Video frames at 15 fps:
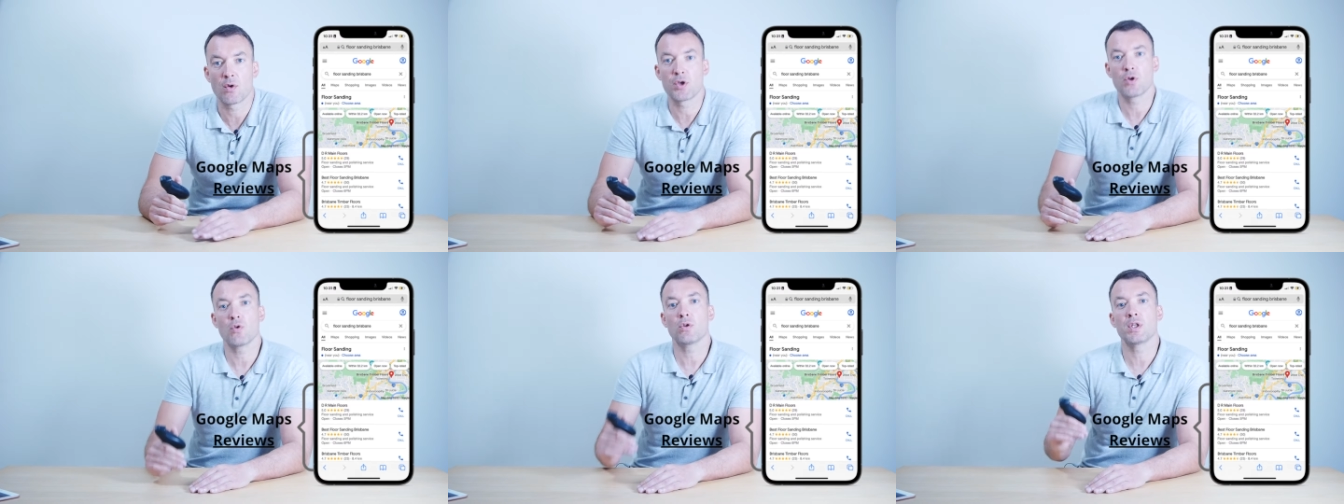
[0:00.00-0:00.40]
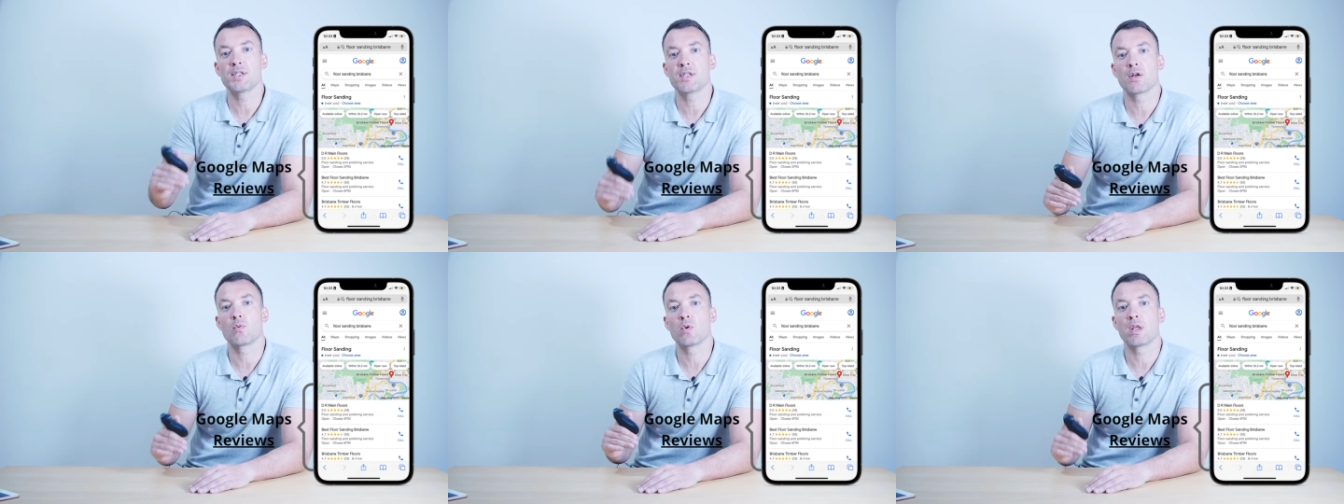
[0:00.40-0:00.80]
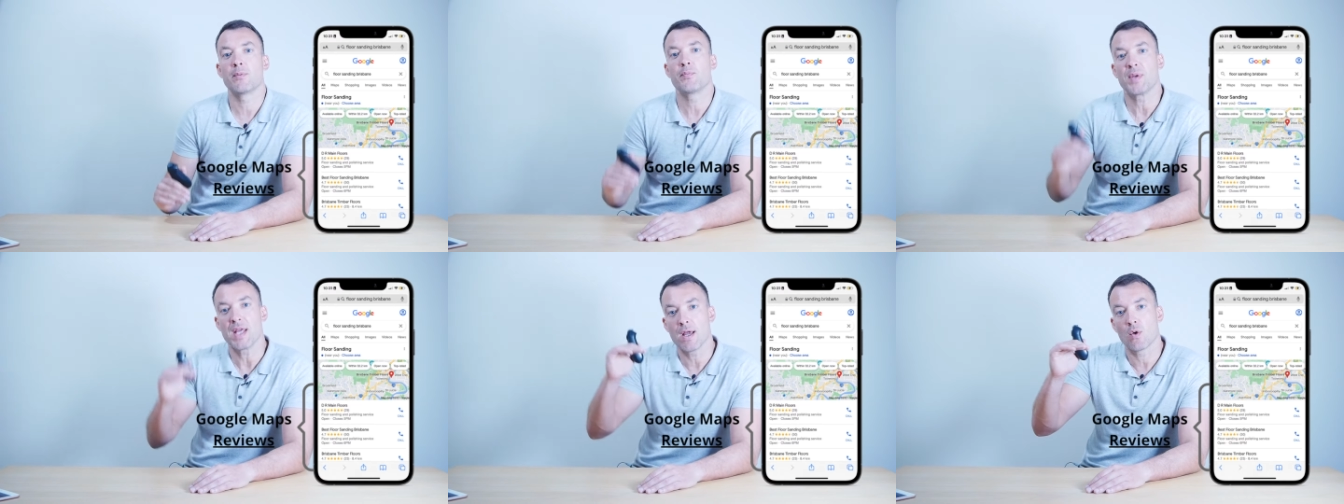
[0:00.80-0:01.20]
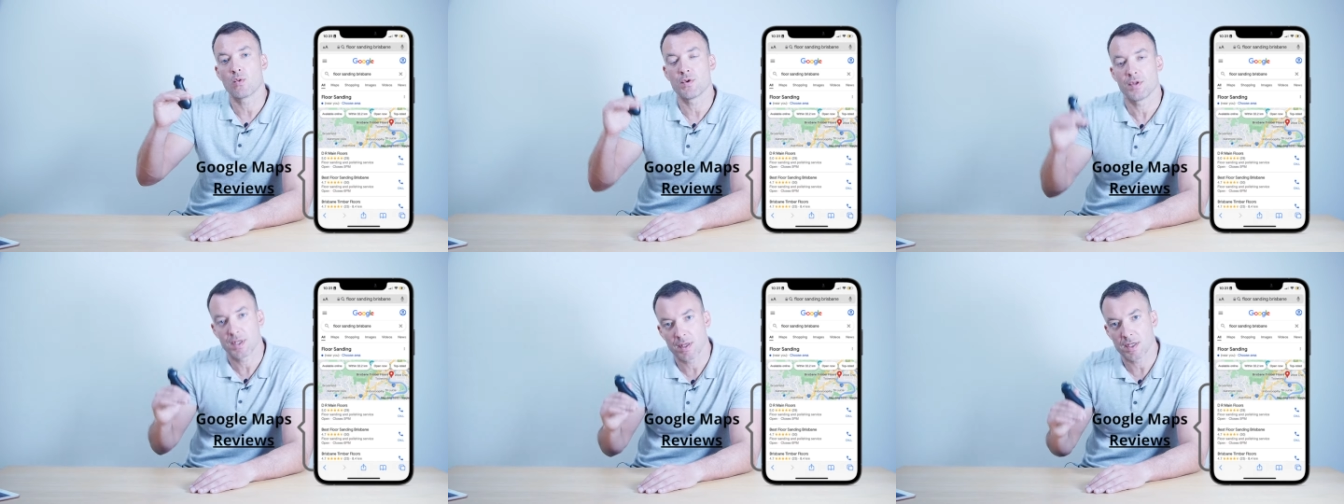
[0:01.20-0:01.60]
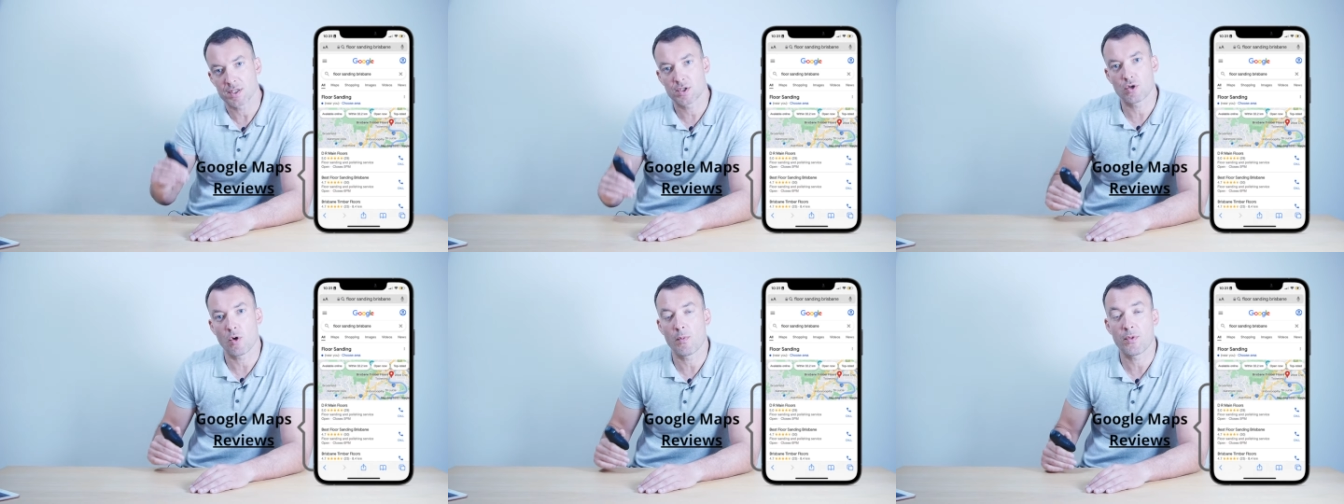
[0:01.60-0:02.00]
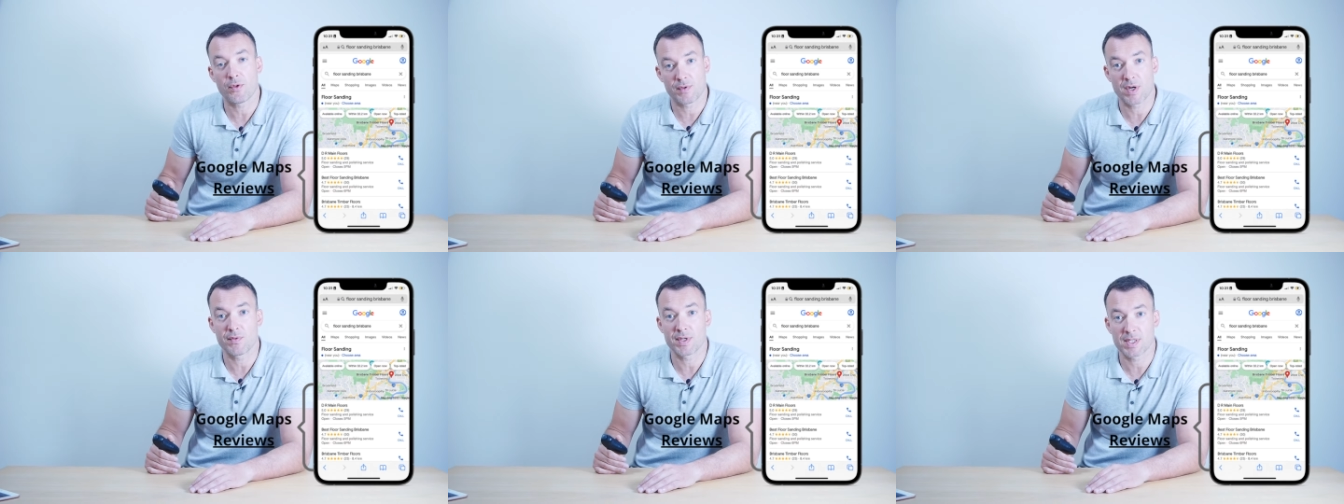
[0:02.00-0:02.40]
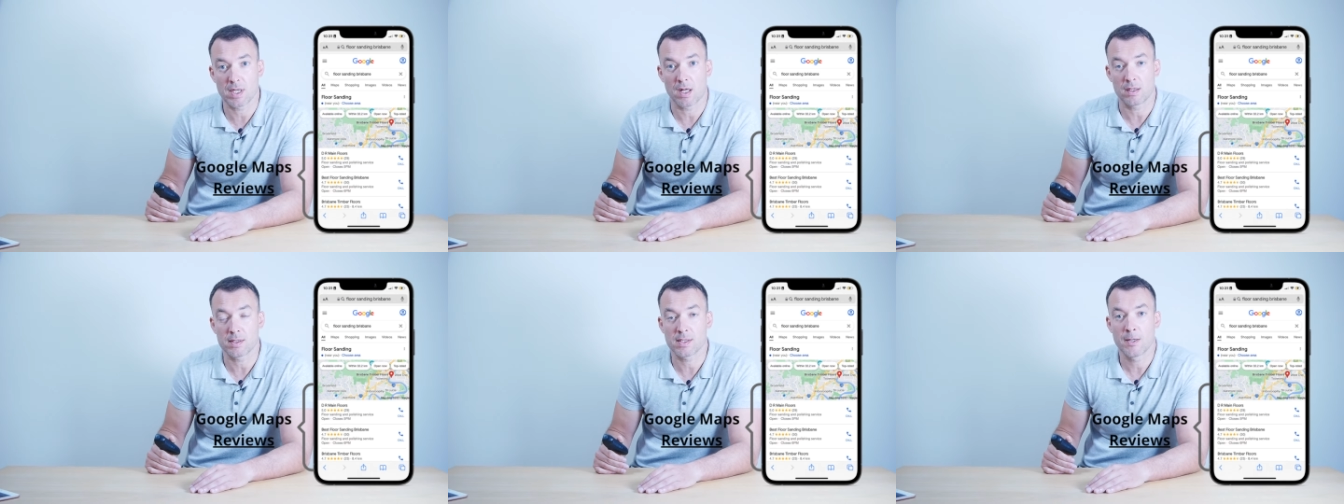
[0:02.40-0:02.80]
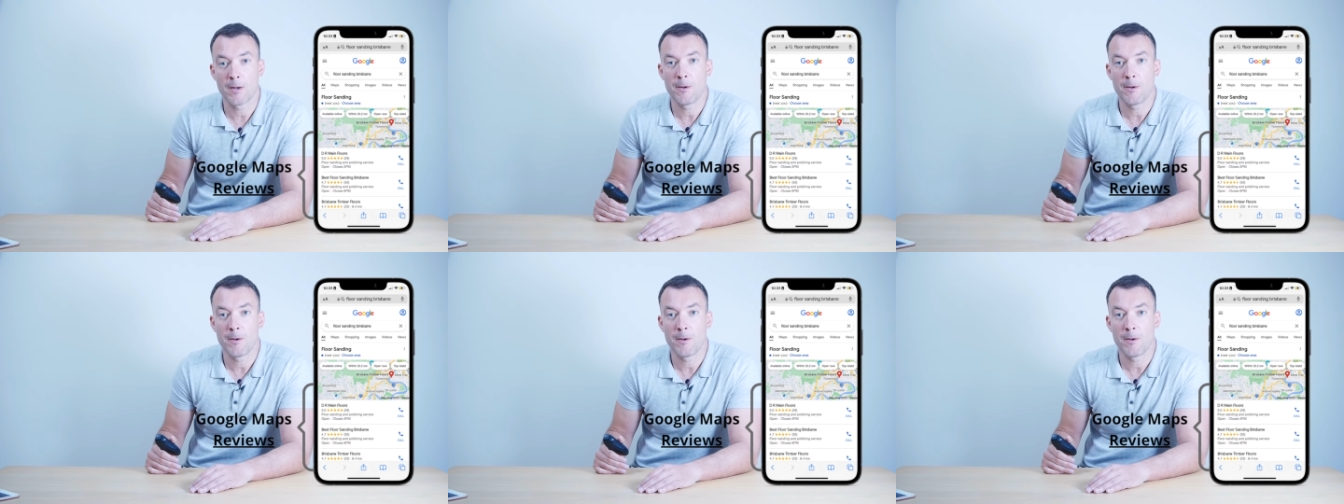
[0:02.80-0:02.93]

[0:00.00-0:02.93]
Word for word: your listing will appear within these top 3 results.